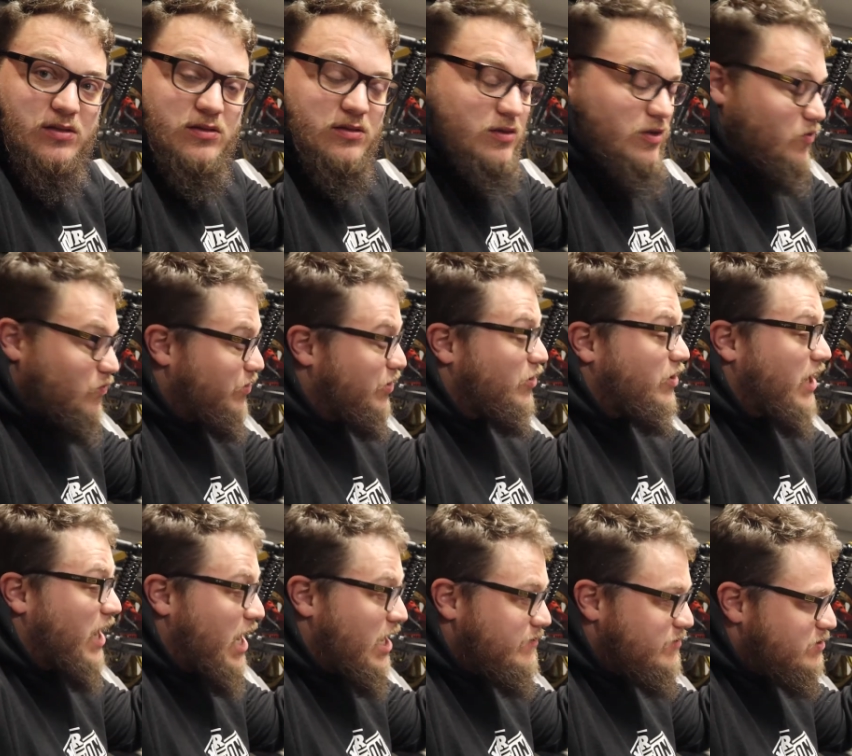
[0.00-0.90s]
the rear
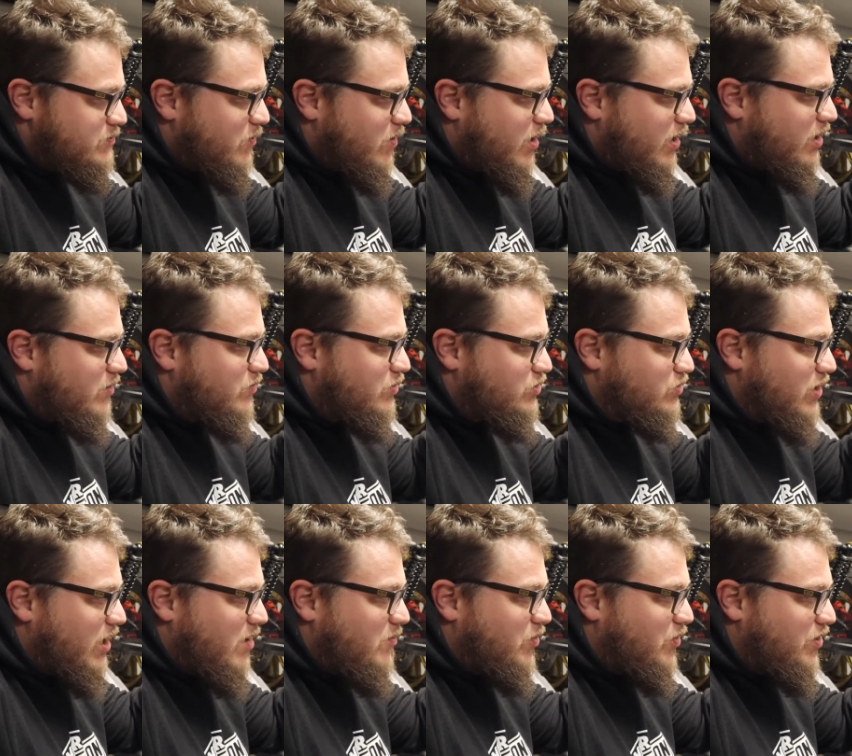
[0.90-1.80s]
cam sprocket, but do
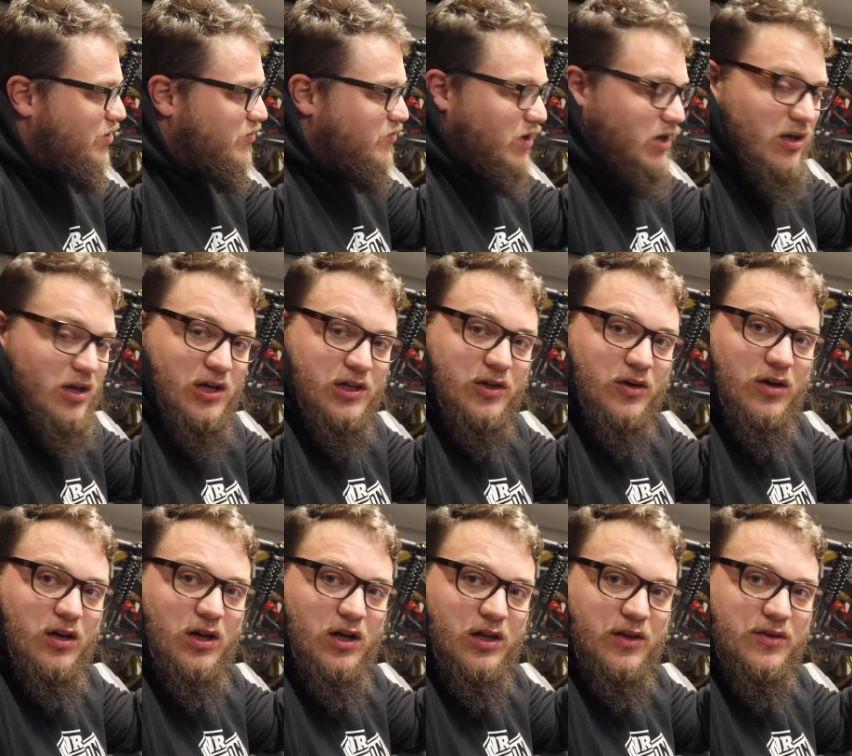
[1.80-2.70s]
not put thread locker
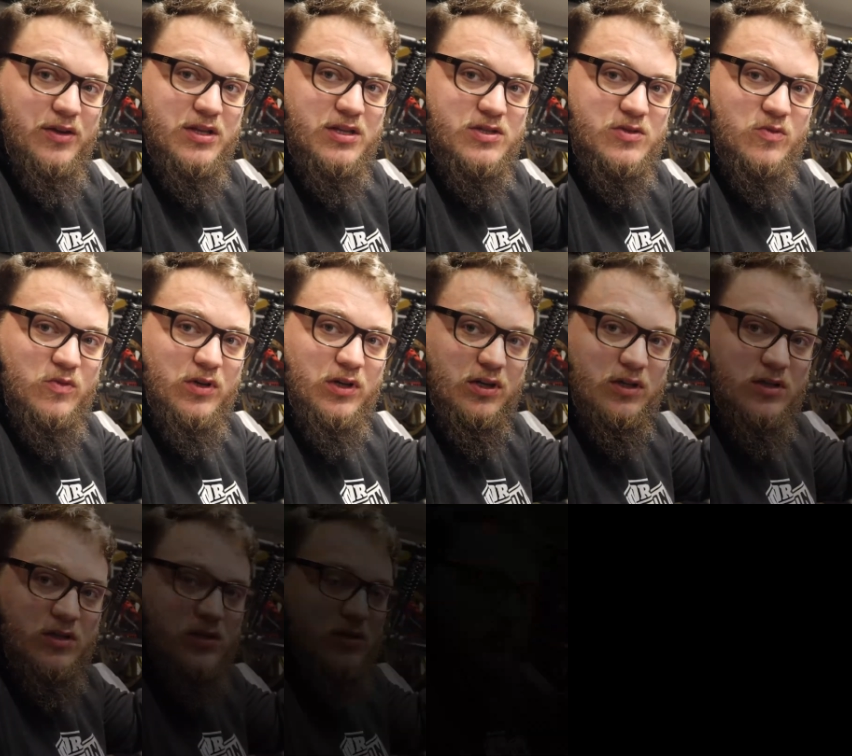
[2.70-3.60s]
on this one.
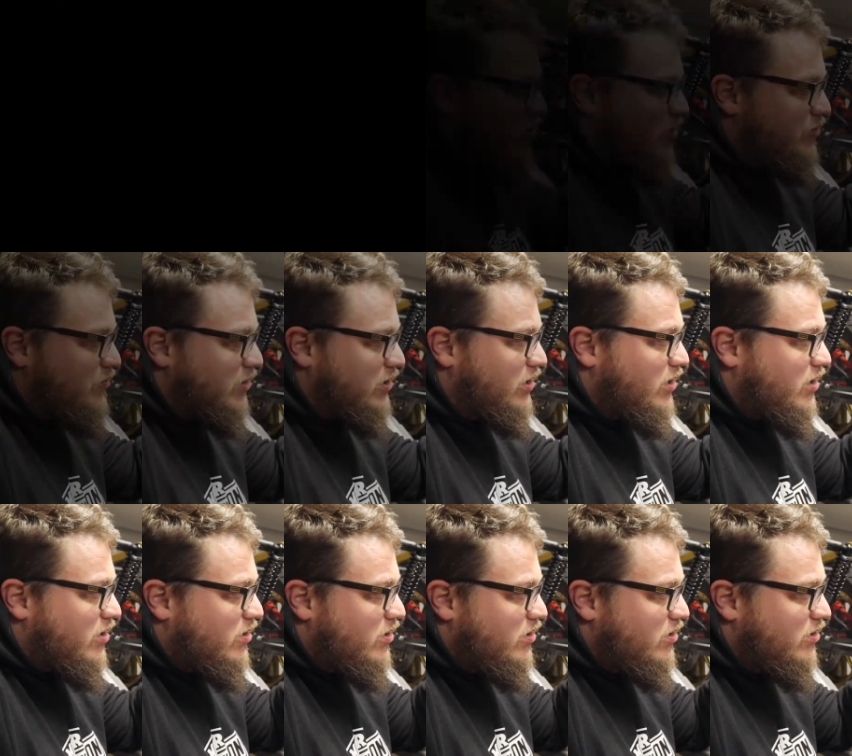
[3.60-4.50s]
No thread
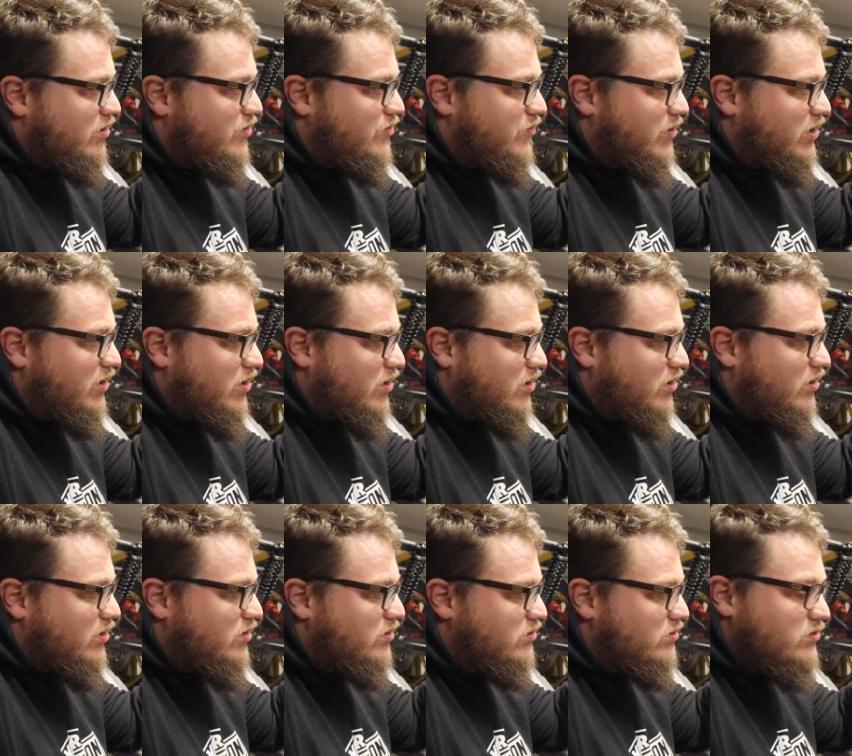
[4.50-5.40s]
locker, thread
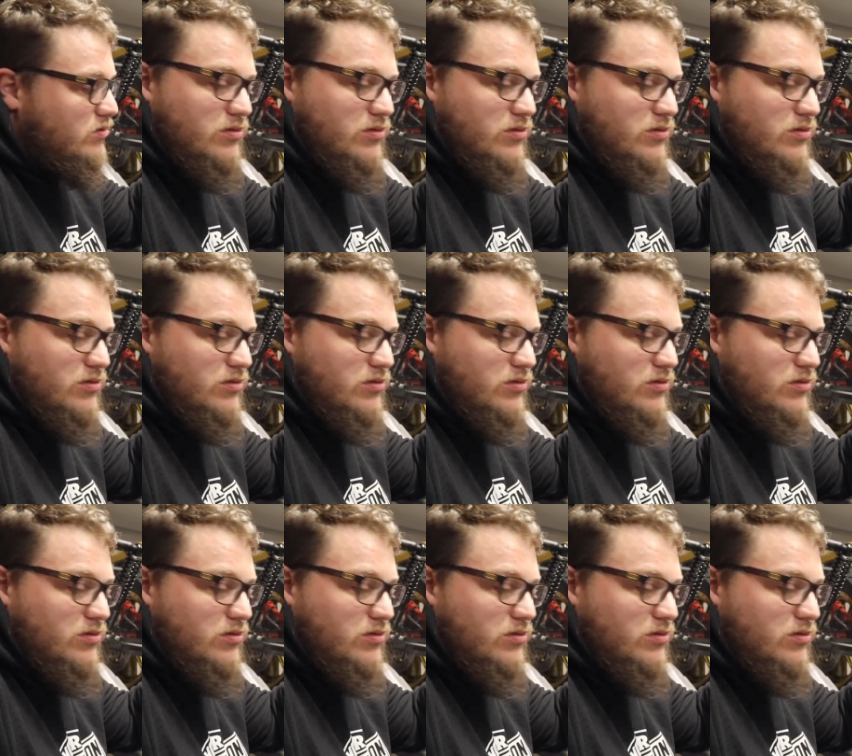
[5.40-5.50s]
locker.